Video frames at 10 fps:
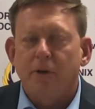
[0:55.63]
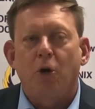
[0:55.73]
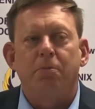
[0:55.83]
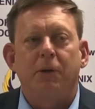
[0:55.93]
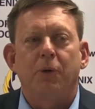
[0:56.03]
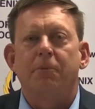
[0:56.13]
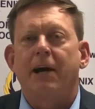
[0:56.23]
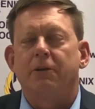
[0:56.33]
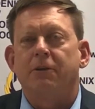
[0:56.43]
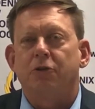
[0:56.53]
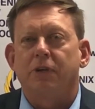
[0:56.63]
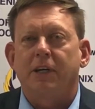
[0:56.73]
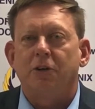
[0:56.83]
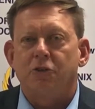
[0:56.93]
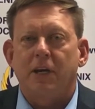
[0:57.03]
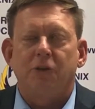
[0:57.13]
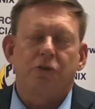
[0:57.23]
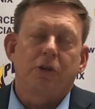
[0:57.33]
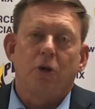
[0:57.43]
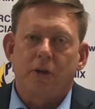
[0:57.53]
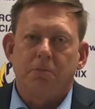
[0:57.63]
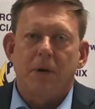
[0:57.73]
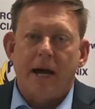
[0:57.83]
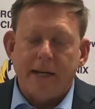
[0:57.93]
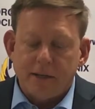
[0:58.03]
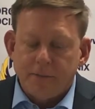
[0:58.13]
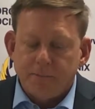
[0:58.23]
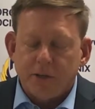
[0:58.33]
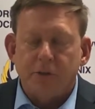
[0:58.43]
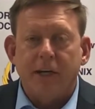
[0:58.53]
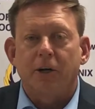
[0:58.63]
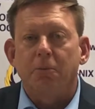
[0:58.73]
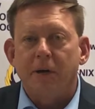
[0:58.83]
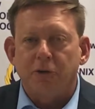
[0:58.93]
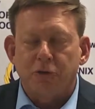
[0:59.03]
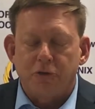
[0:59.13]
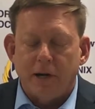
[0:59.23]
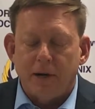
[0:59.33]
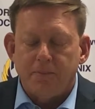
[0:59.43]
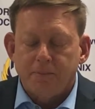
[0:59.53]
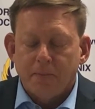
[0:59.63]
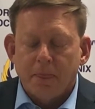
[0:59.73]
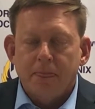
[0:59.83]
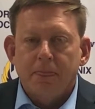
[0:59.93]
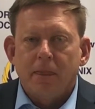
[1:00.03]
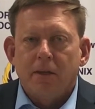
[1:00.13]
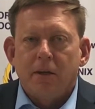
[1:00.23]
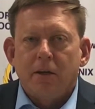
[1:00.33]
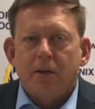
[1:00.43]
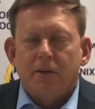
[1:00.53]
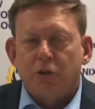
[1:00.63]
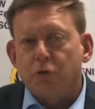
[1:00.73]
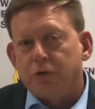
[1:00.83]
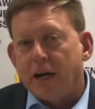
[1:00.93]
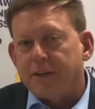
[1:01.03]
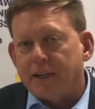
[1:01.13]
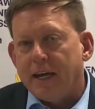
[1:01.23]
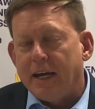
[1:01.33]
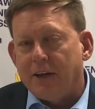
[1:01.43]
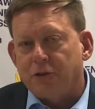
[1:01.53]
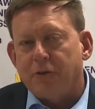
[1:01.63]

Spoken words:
hoping we might eventually get a chance to go to the mic to get our message out. This was not the case.